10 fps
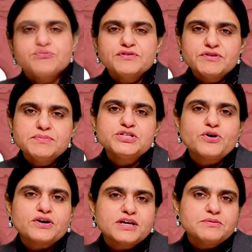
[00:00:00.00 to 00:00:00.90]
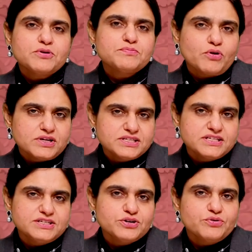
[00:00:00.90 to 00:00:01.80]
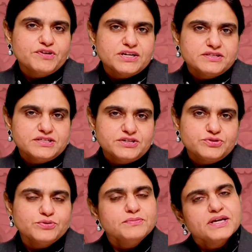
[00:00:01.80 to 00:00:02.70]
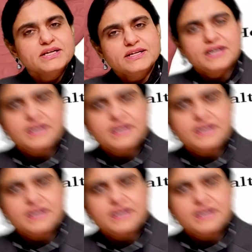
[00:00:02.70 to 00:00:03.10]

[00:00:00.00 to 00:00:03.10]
So we will be talking about polycystic ovarian syndrome in